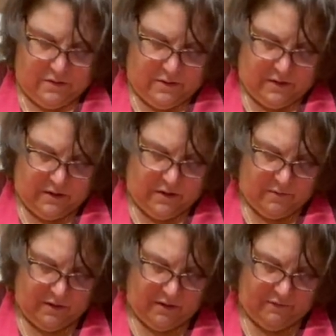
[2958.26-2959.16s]
another
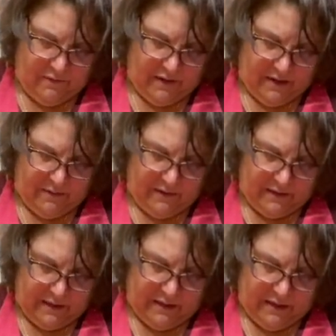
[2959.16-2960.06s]
one of the flowers
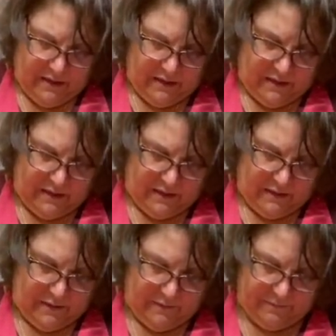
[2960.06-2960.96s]
like this.